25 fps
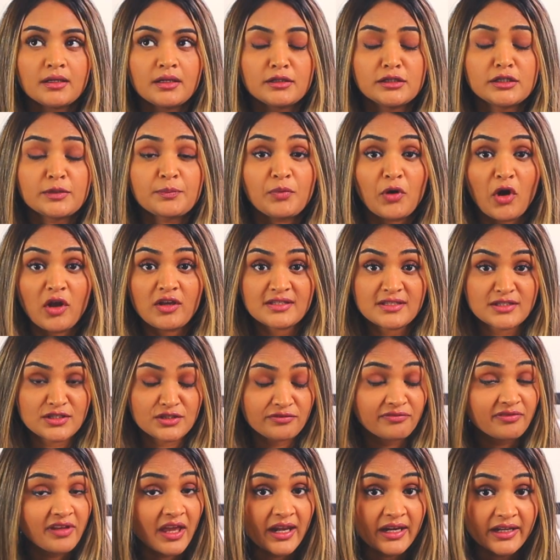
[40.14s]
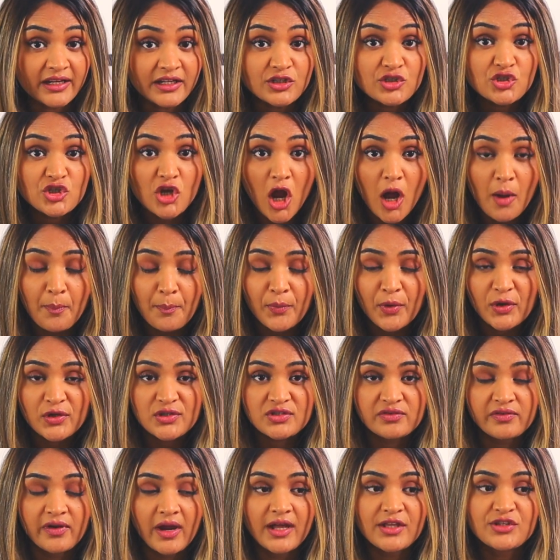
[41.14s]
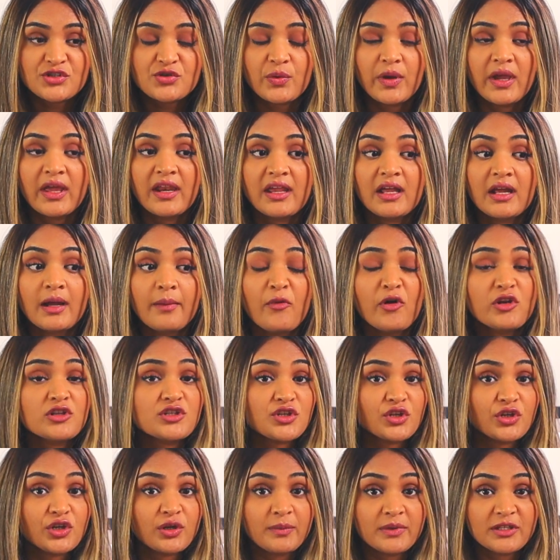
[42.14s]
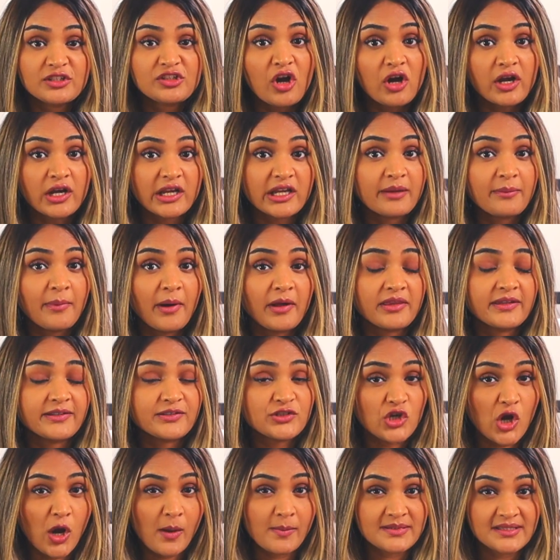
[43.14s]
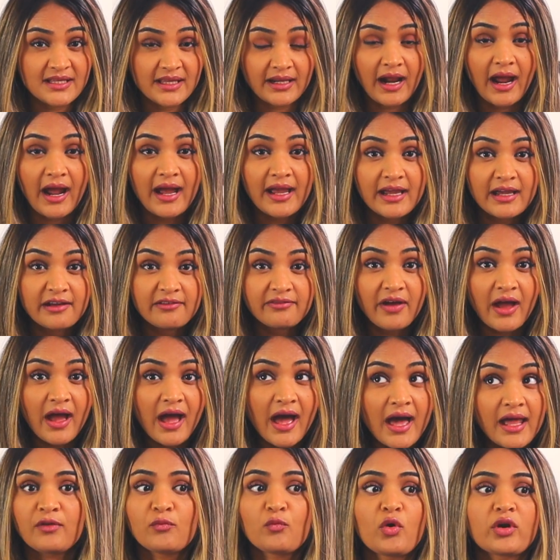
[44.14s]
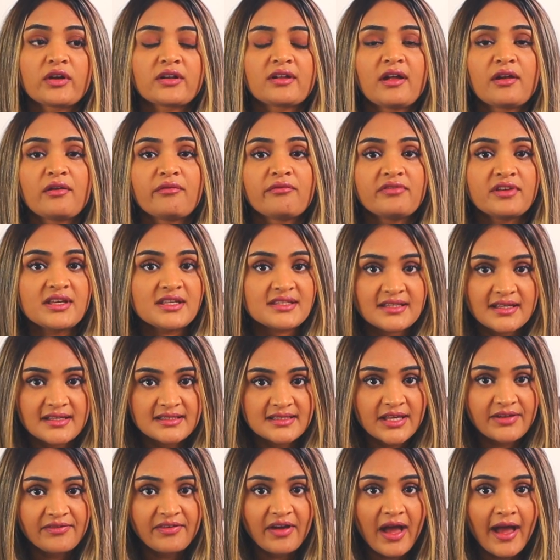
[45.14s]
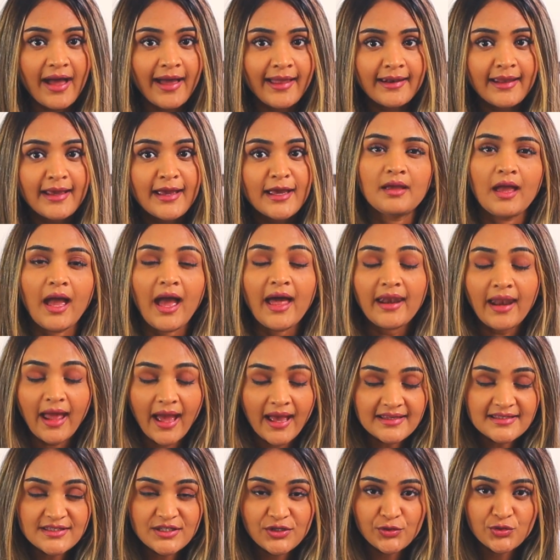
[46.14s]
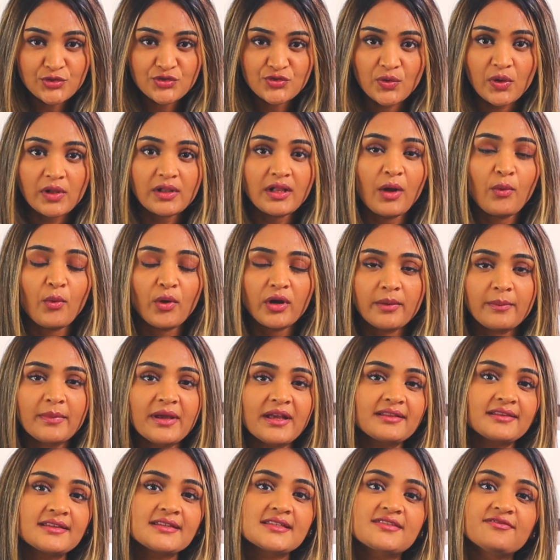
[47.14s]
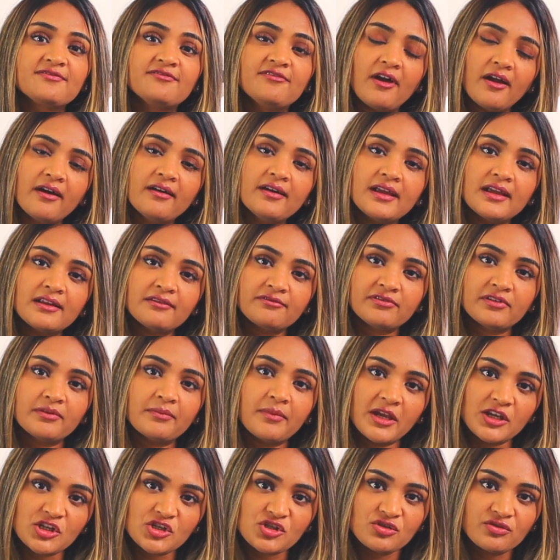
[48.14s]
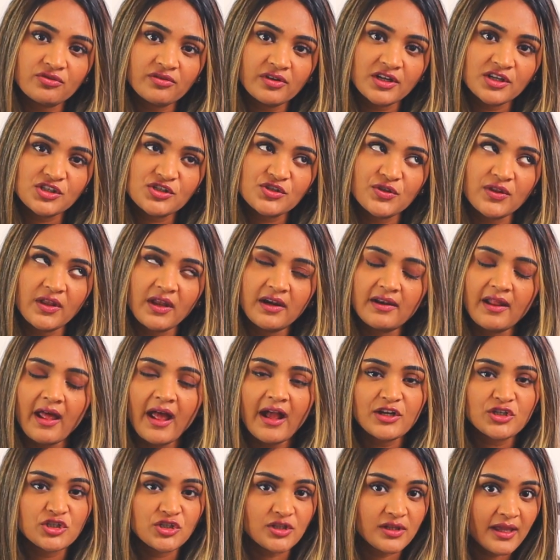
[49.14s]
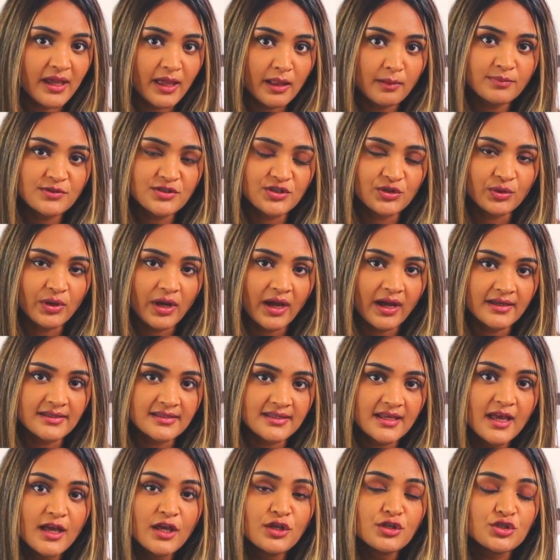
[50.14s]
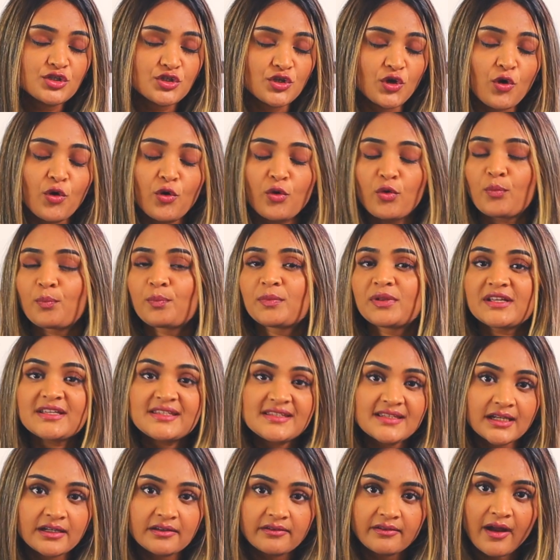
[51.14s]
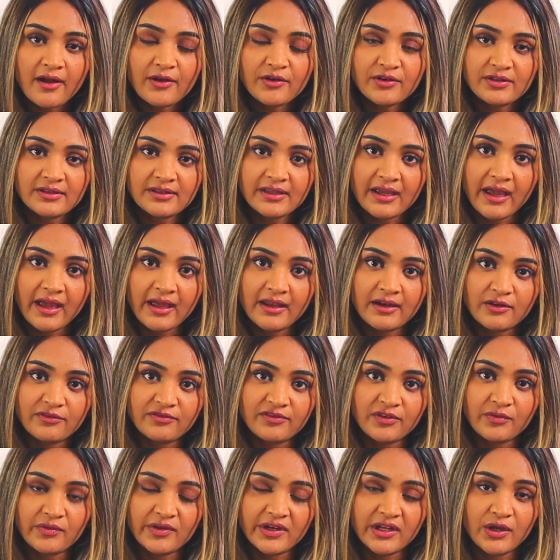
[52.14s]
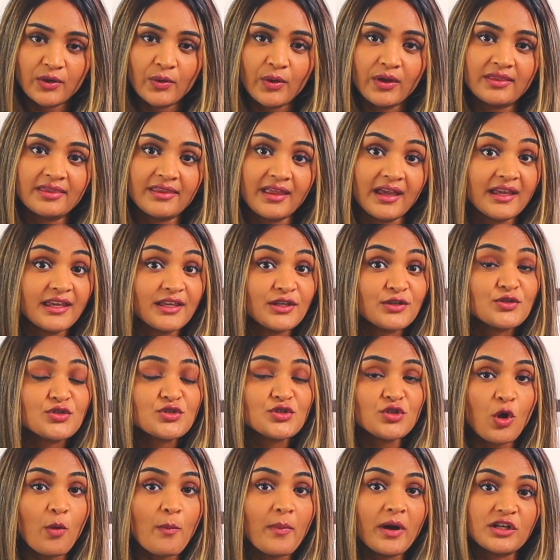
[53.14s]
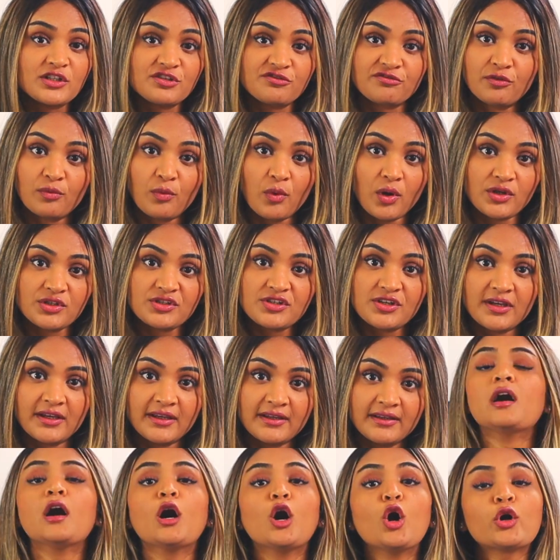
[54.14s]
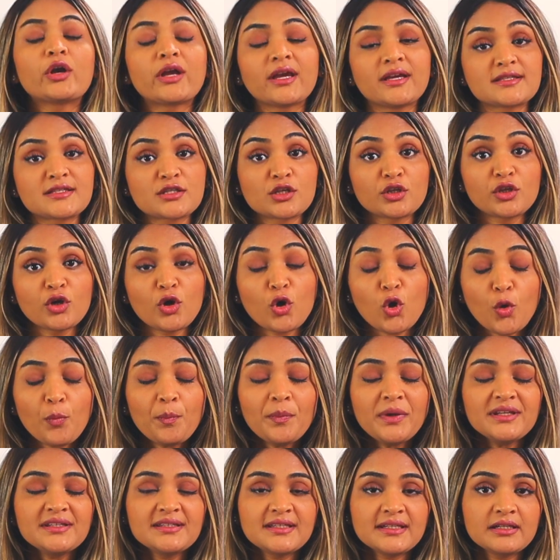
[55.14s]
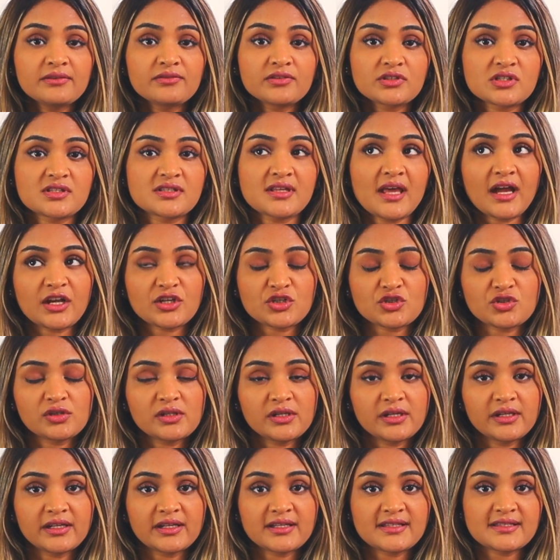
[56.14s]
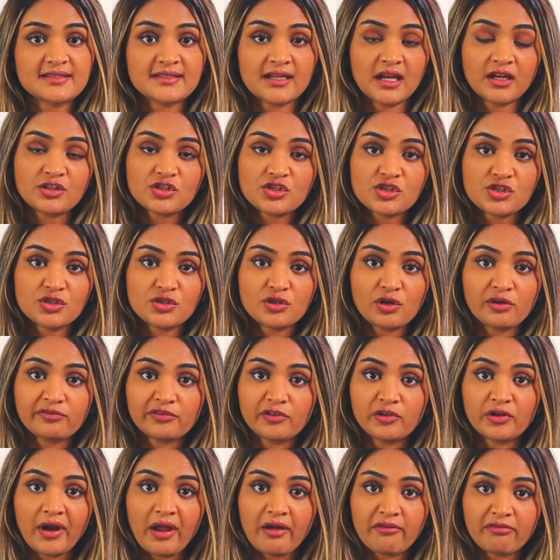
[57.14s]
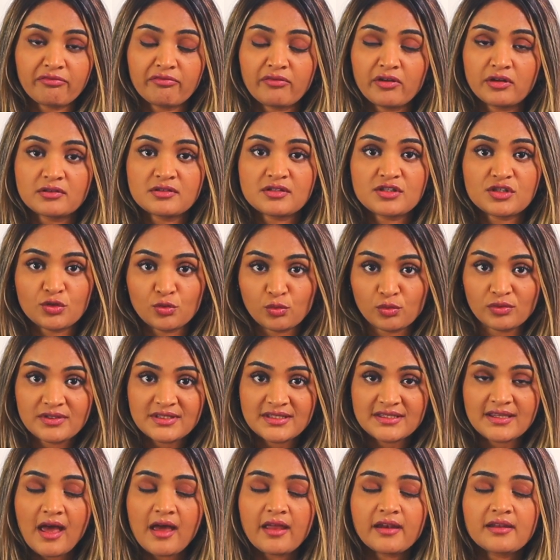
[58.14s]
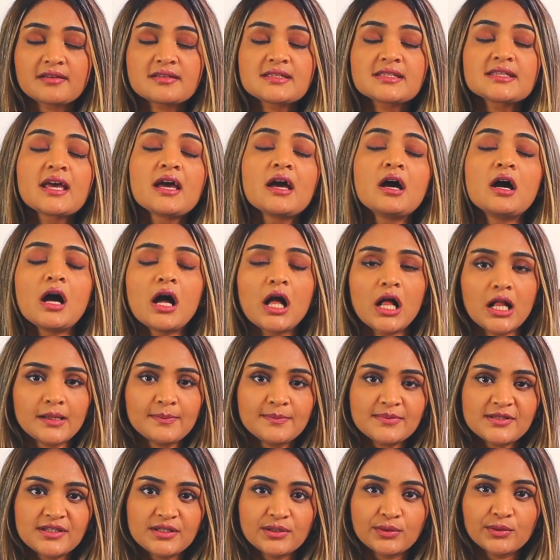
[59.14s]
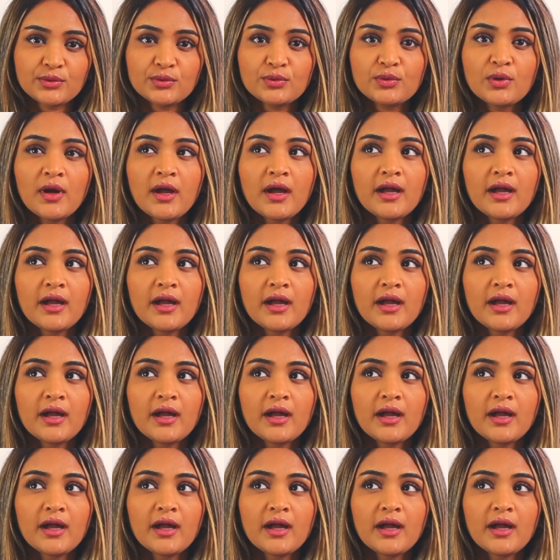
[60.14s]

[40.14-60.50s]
the process of getting a job post-graduating. I'm also going to be talking about the jobs that I have had and what kind of visas I've had. And as usual, I want to make this very information rich so that it actually helps you guys. So please stick around till the end of the video, and thank you so much for watching. Okay, so the OPT, which is actually an extension of your F1 student status, helps you